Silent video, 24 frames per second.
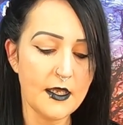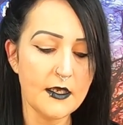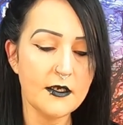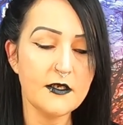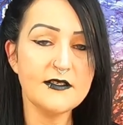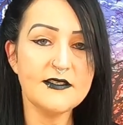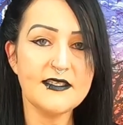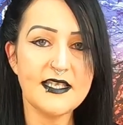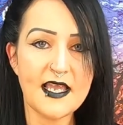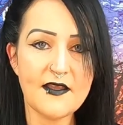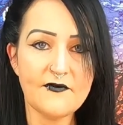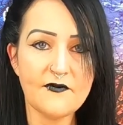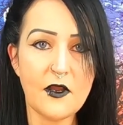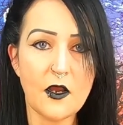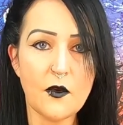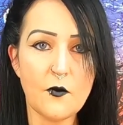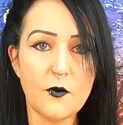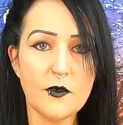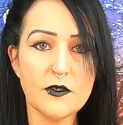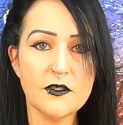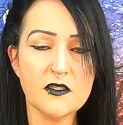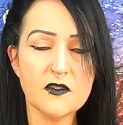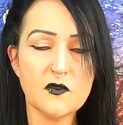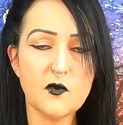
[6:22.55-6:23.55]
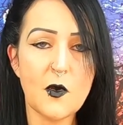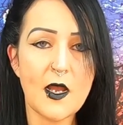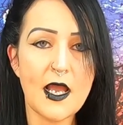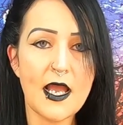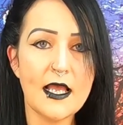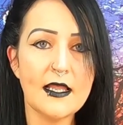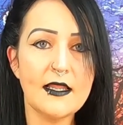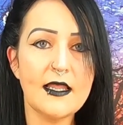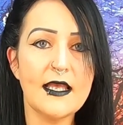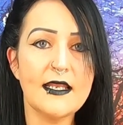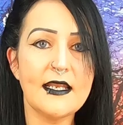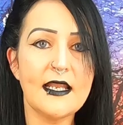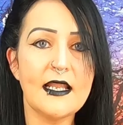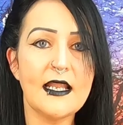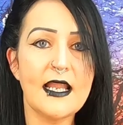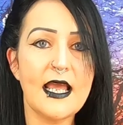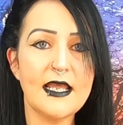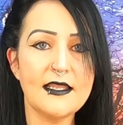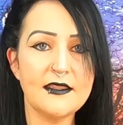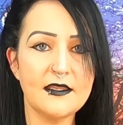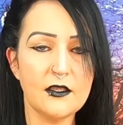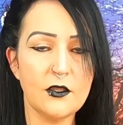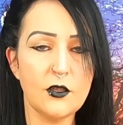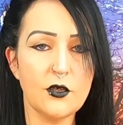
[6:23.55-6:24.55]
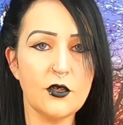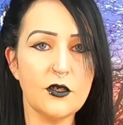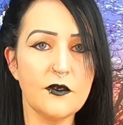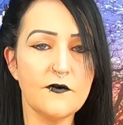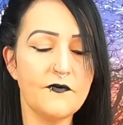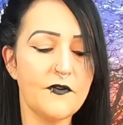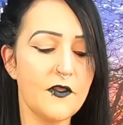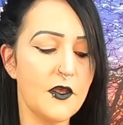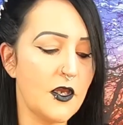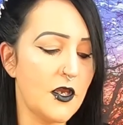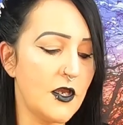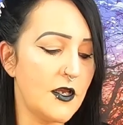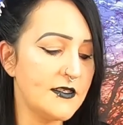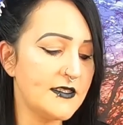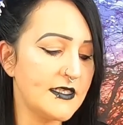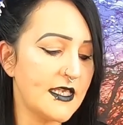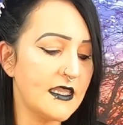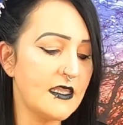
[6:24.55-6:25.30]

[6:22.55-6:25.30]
because they've got one as well, and I like the look of theirs.